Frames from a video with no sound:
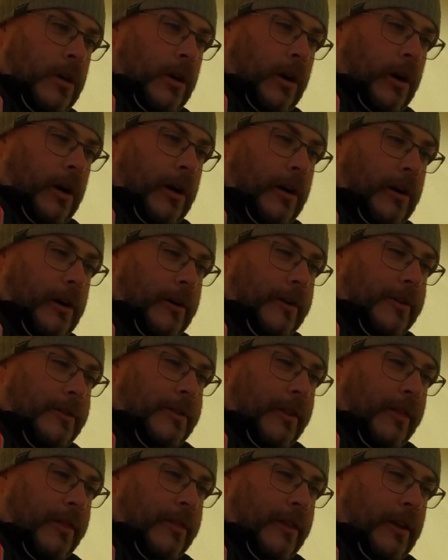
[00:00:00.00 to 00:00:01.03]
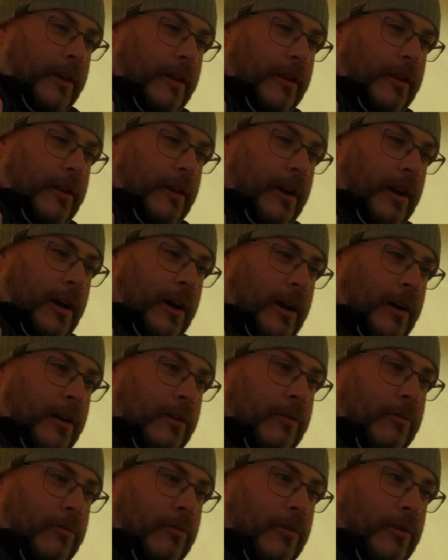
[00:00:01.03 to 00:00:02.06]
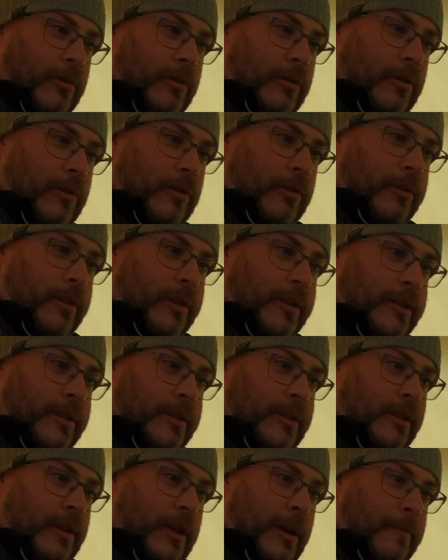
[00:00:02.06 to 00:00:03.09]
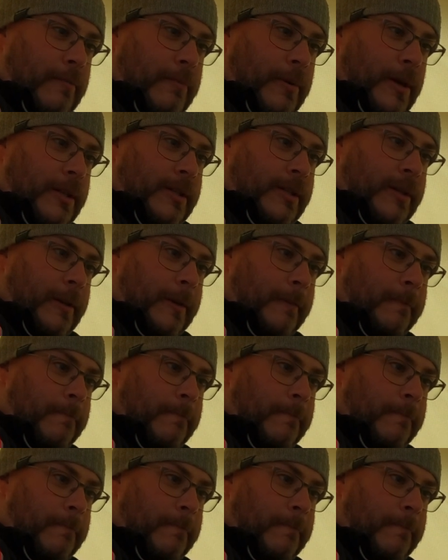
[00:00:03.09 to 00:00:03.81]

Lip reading: Hard to think how this could get better.